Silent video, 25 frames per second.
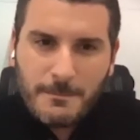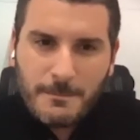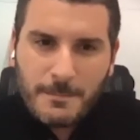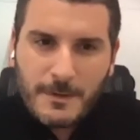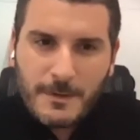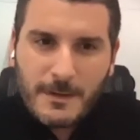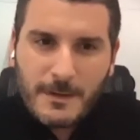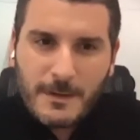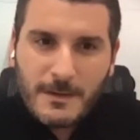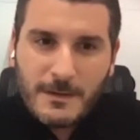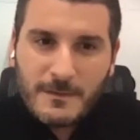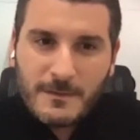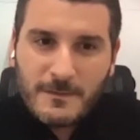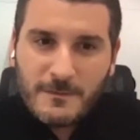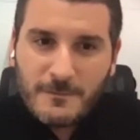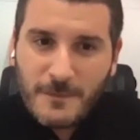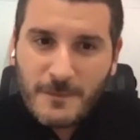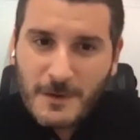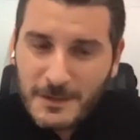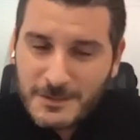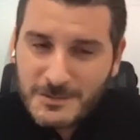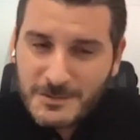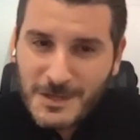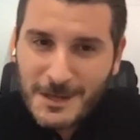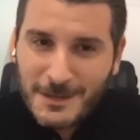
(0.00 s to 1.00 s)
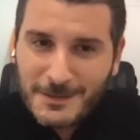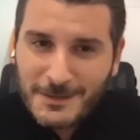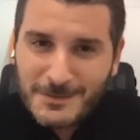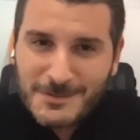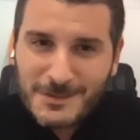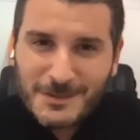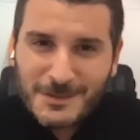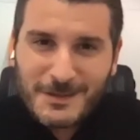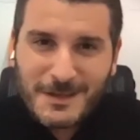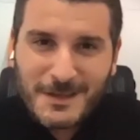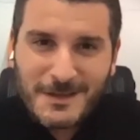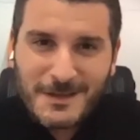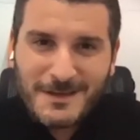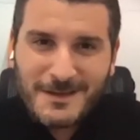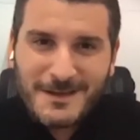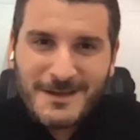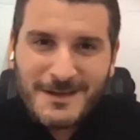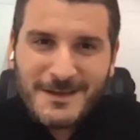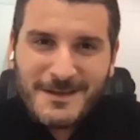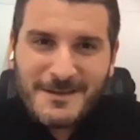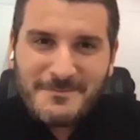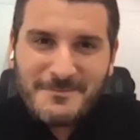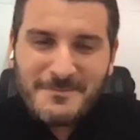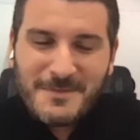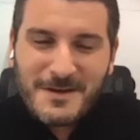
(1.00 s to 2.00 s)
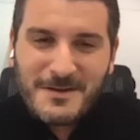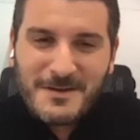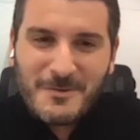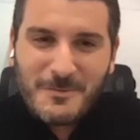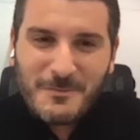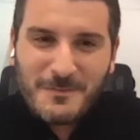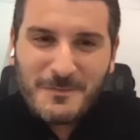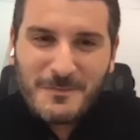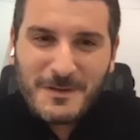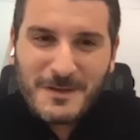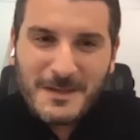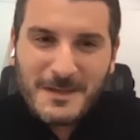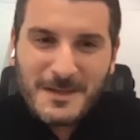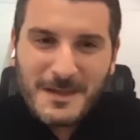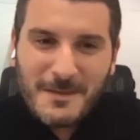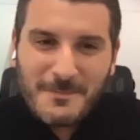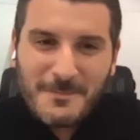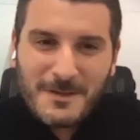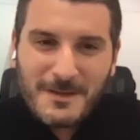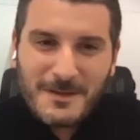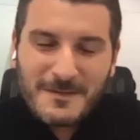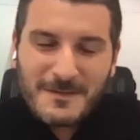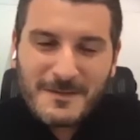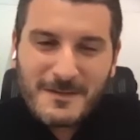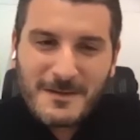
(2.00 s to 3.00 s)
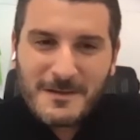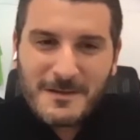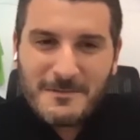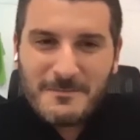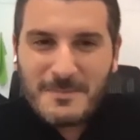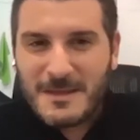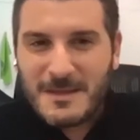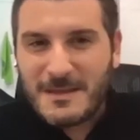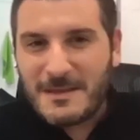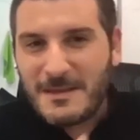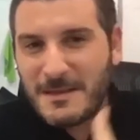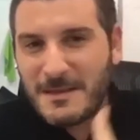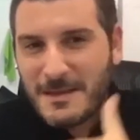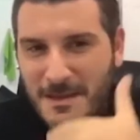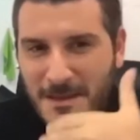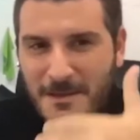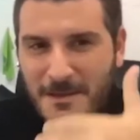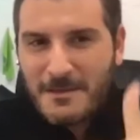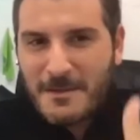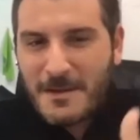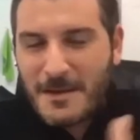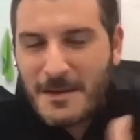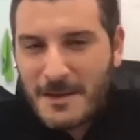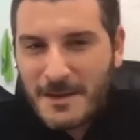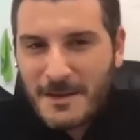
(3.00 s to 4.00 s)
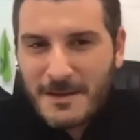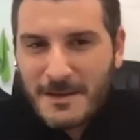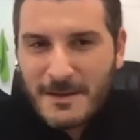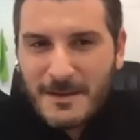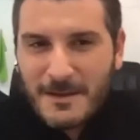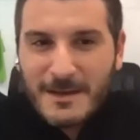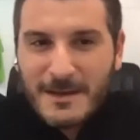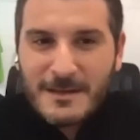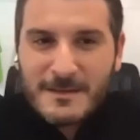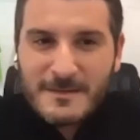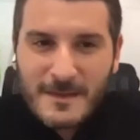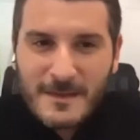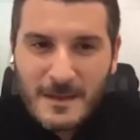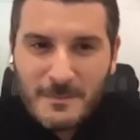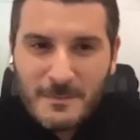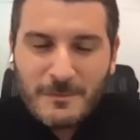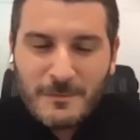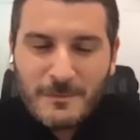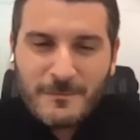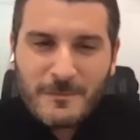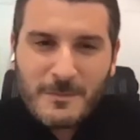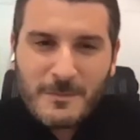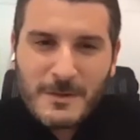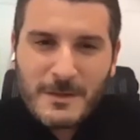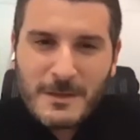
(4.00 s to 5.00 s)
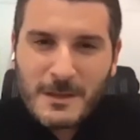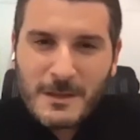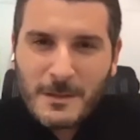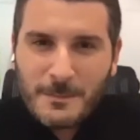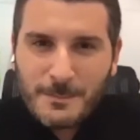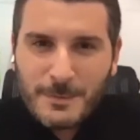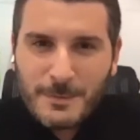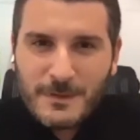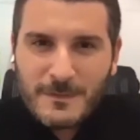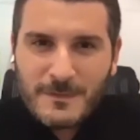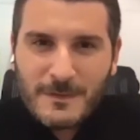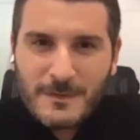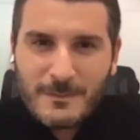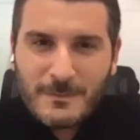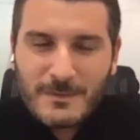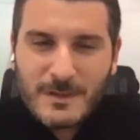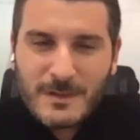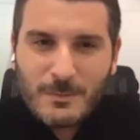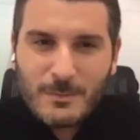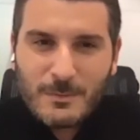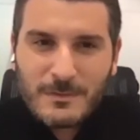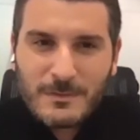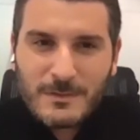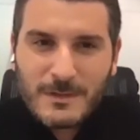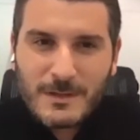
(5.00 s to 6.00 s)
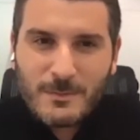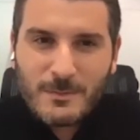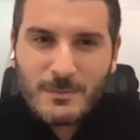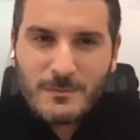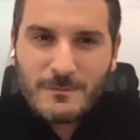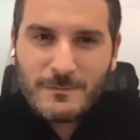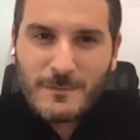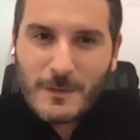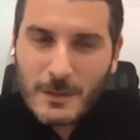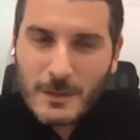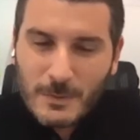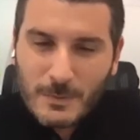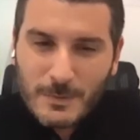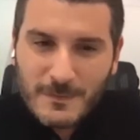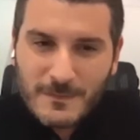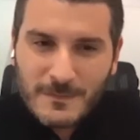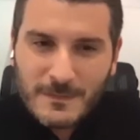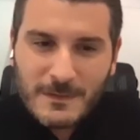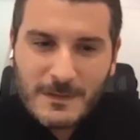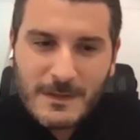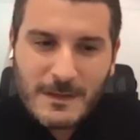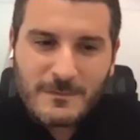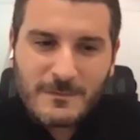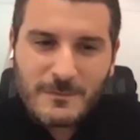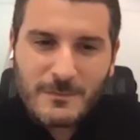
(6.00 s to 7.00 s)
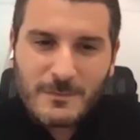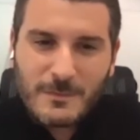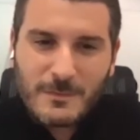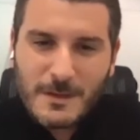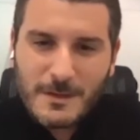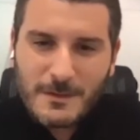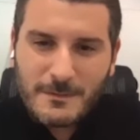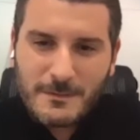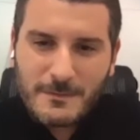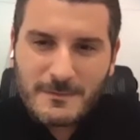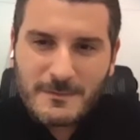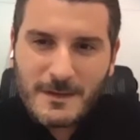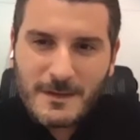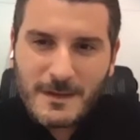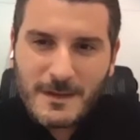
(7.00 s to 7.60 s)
It is a very challenging thing, but hopefully, it's going to be an example for many companies that will follow us in the next few years.